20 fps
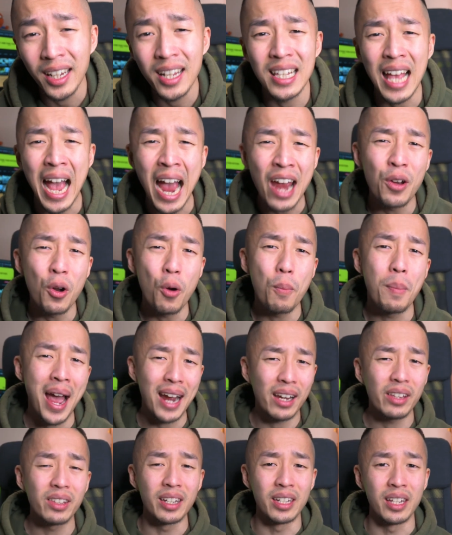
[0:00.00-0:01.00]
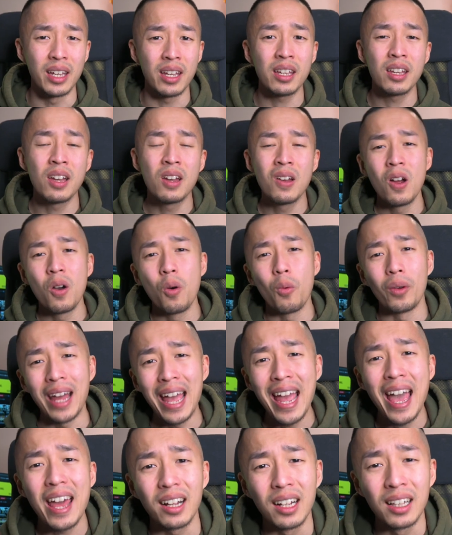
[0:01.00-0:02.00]
because I know back in the day when I
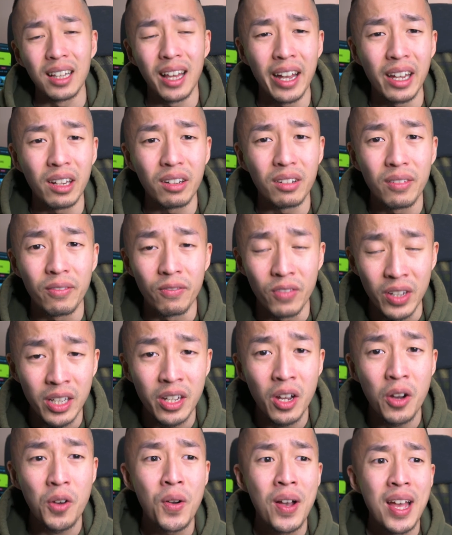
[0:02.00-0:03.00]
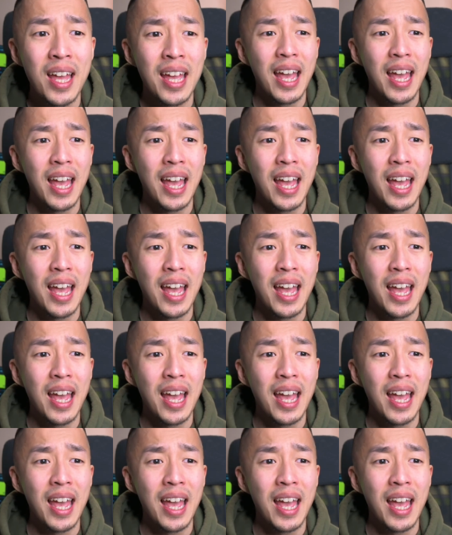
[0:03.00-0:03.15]
had a client video